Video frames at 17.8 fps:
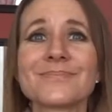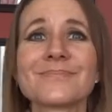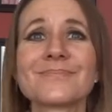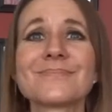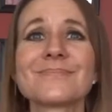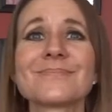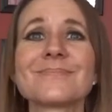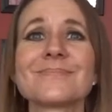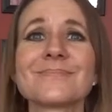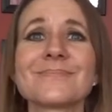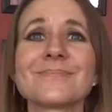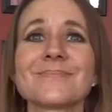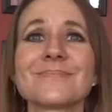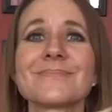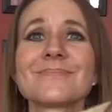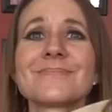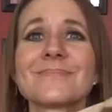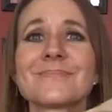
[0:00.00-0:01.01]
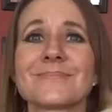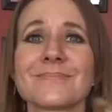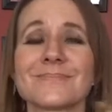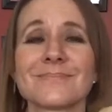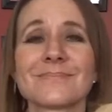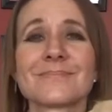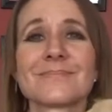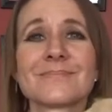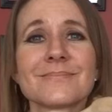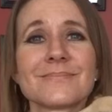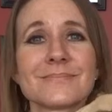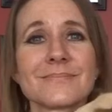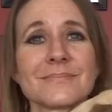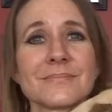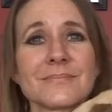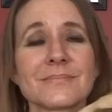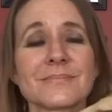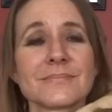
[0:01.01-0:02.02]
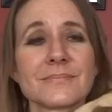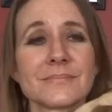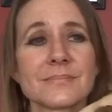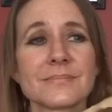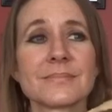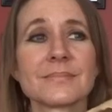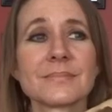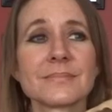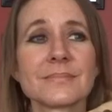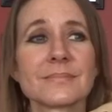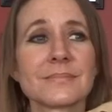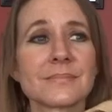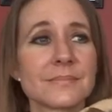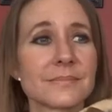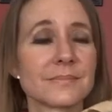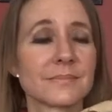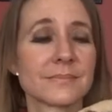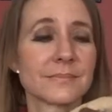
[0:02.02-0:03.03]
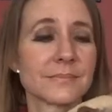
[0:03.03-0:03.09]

The person shown says nothing.